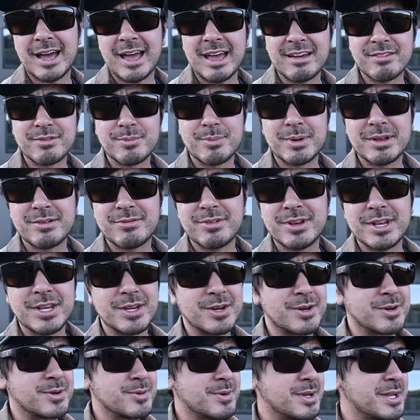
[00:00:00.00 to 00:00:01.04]
I haven't made
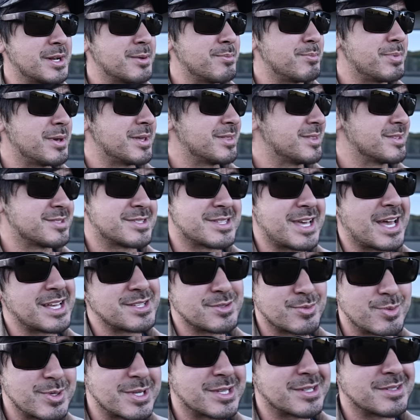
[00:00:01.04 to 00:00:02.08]
video in a bit. This
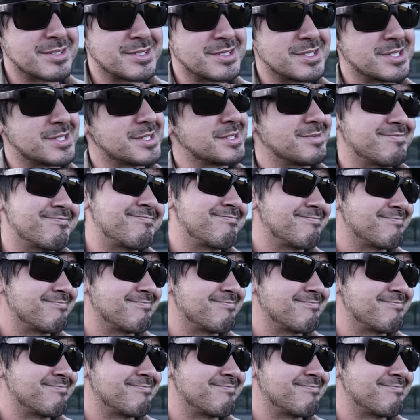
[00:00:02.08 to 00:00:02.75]
last week is just,